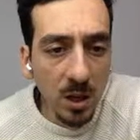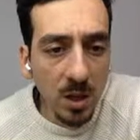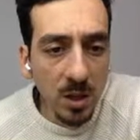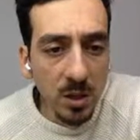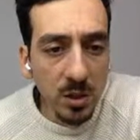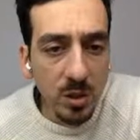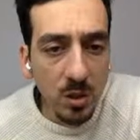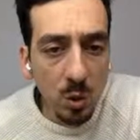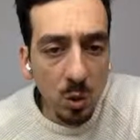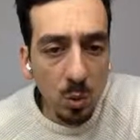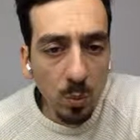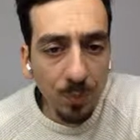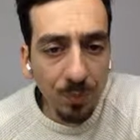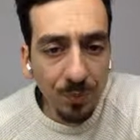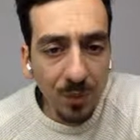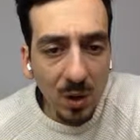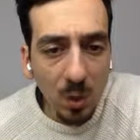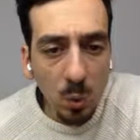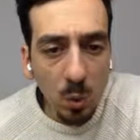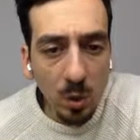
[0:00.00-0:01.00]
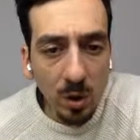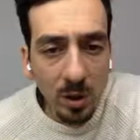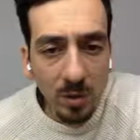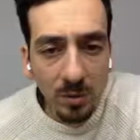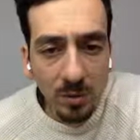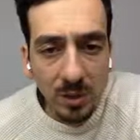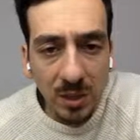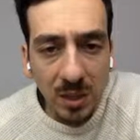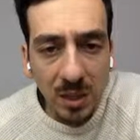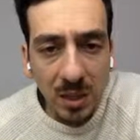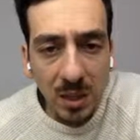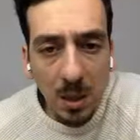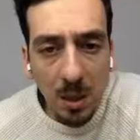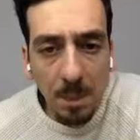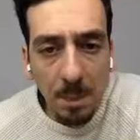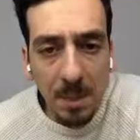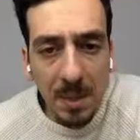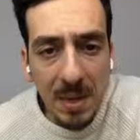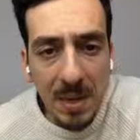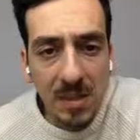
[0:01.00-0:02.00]
So one of the
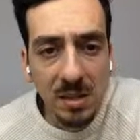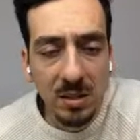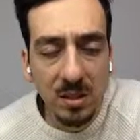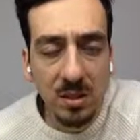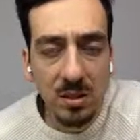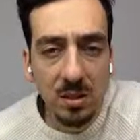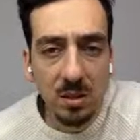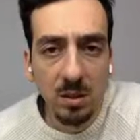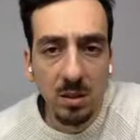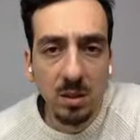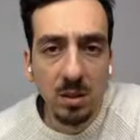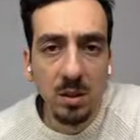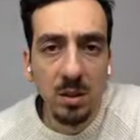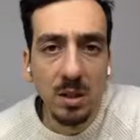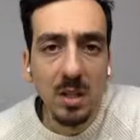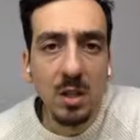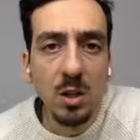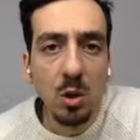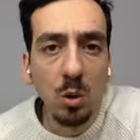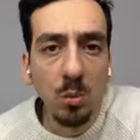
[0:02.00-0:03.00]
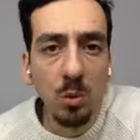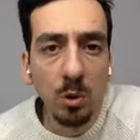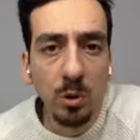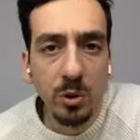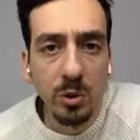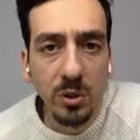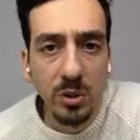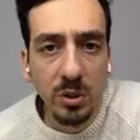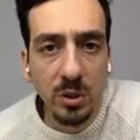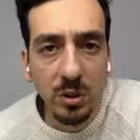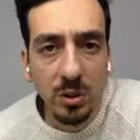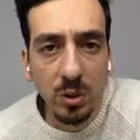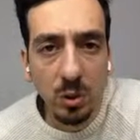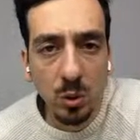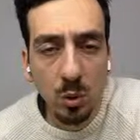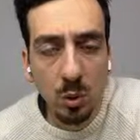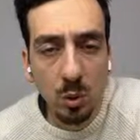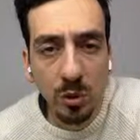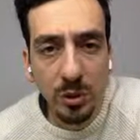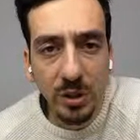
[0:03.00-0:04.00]
biggest e-commerce
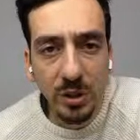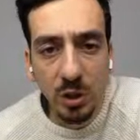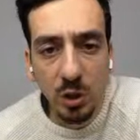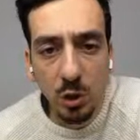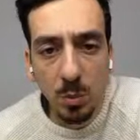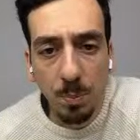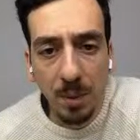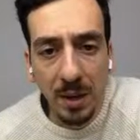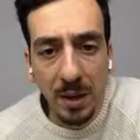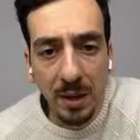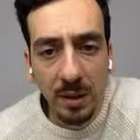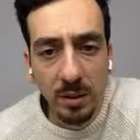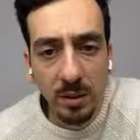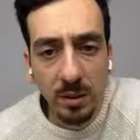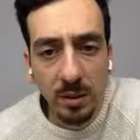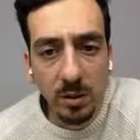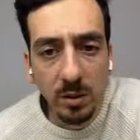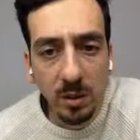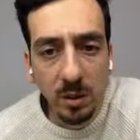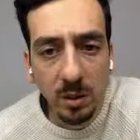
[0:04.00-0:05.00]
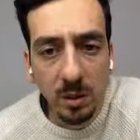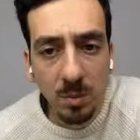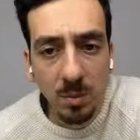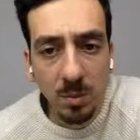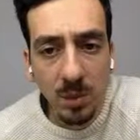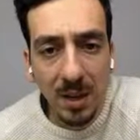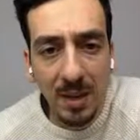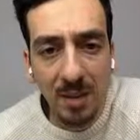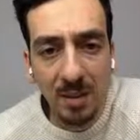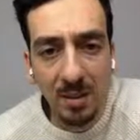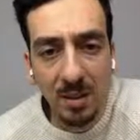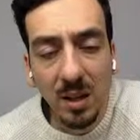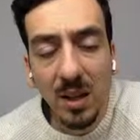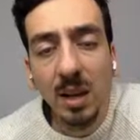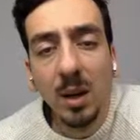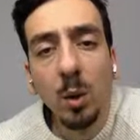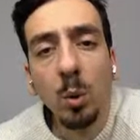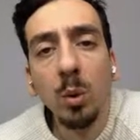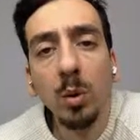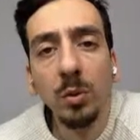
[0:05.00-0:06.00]
stores in Japan and the
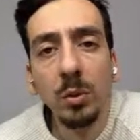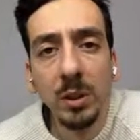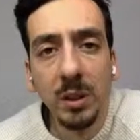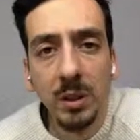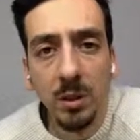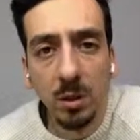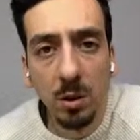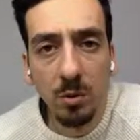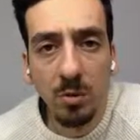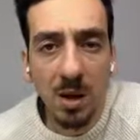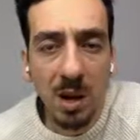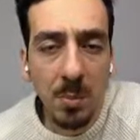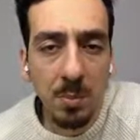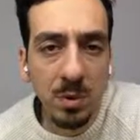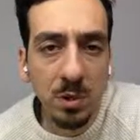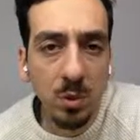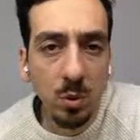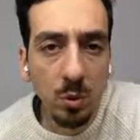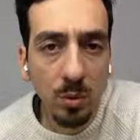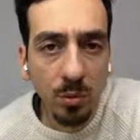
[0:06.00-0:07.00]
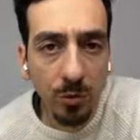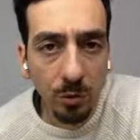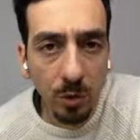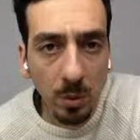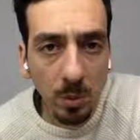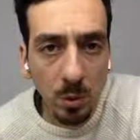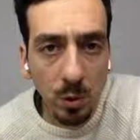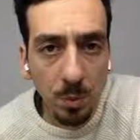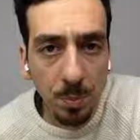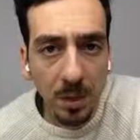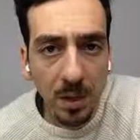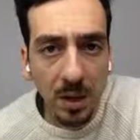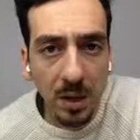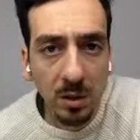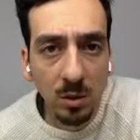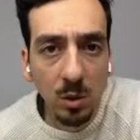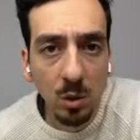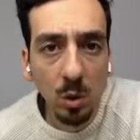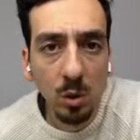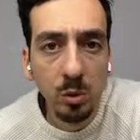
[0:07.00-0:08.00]
equivalent of Amazon from Japan,
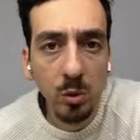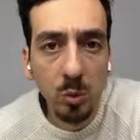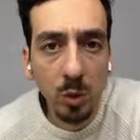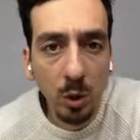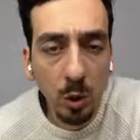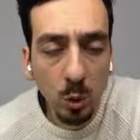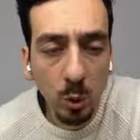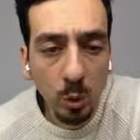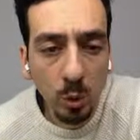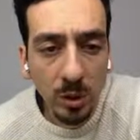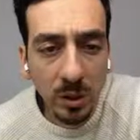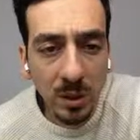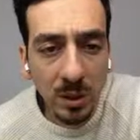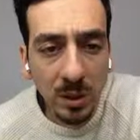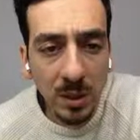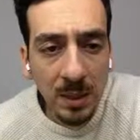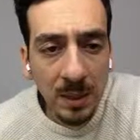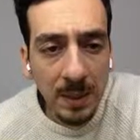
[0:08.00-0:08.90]
called Rakuten,